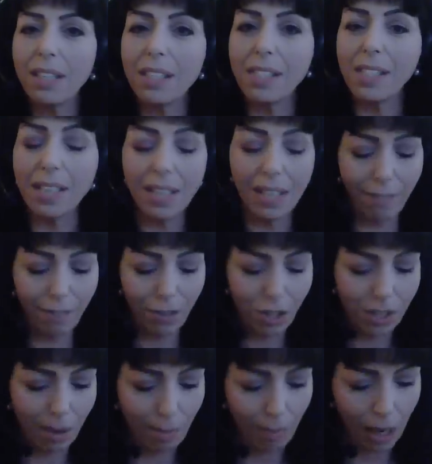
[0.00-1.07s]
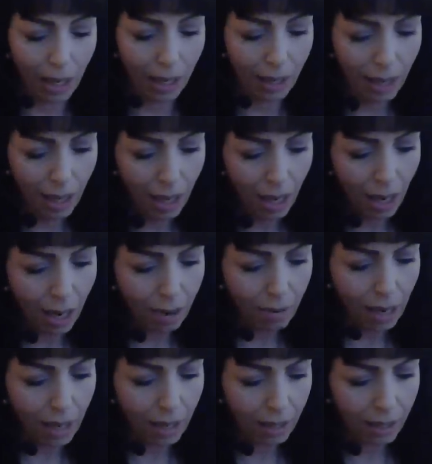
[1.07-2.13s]
isn't it, for somebody. All
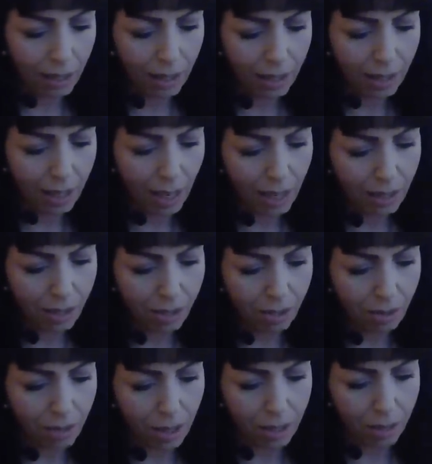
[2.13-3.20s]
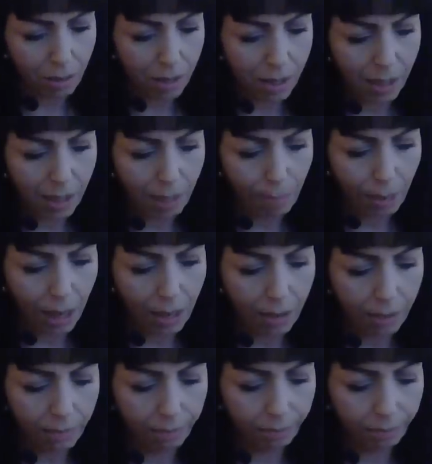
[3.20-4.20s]
right, Nine of Swords, what's this about?